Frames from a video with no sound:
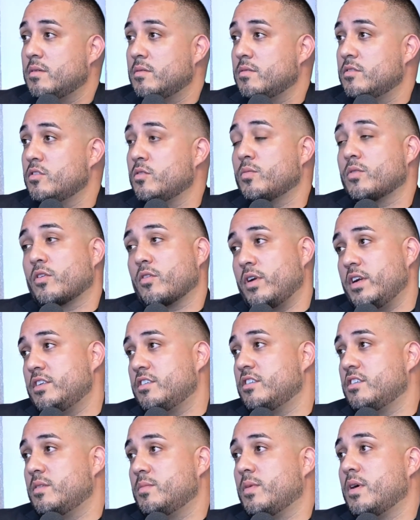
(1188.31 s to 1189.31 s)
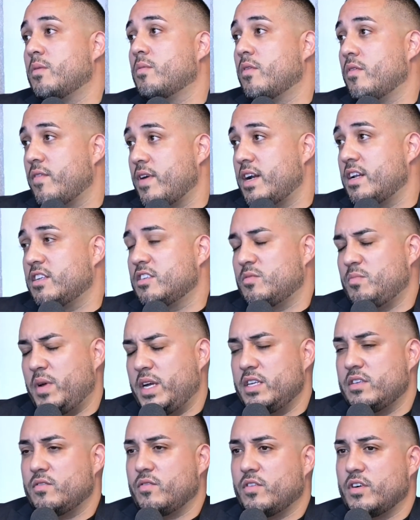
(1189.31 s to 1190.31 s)
super gracious about providing
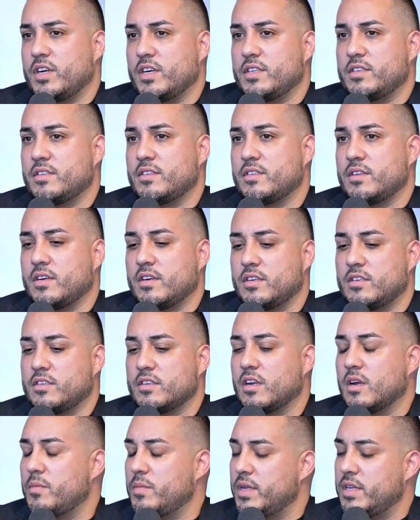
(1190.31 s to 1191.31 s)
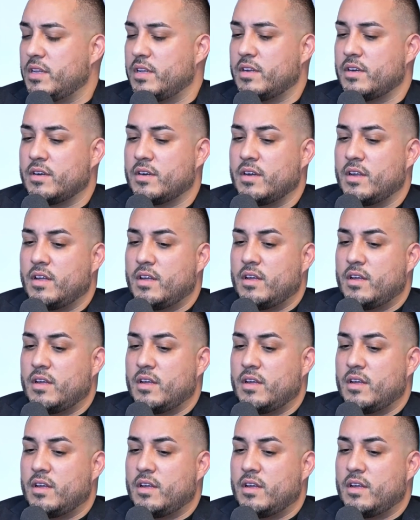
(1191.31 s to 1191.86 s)
space for us to come in there.